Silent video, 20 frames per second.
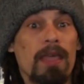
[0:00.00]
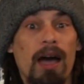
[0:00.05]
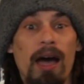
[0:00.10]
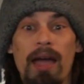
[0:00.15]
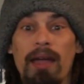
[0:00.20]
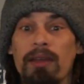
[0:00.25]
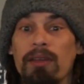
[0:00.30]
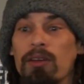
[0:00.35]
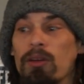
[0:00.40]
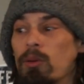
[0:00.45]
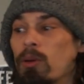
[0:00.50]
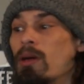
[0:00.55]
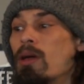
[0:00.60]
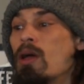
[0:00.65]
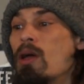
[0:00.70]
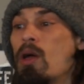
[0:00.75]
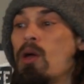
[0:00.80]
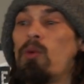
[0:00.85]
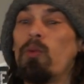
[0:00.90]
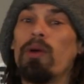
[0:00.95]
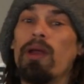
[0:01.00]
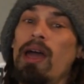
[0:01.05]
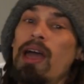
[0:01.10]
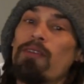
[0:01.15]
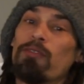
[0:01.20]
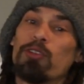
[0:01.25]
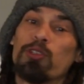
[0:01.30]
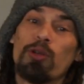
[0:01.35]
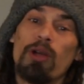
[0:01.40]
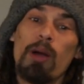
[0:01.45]
I do. When I
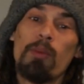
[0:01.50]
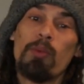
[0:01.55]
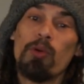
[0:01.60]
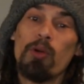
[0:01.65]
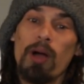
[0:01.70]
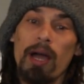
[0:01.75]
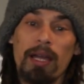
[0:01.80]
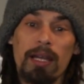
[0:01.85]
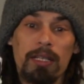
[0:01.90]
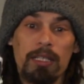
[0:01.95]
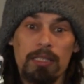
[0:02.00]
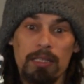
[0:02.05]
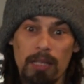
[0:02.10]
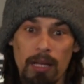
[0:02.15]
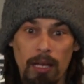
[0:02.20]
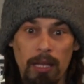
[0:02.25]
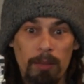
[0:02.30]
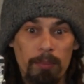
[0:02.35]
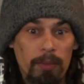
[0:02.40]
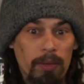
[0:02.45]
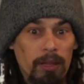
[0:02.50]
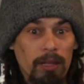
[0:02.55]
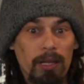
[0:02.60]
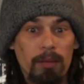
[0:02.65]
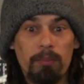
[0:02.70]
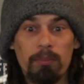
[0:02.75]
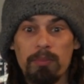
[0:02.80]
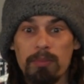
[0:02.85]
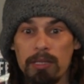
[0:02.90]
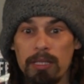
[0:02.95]
have a trouble, I can just
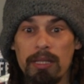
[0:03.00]
clip,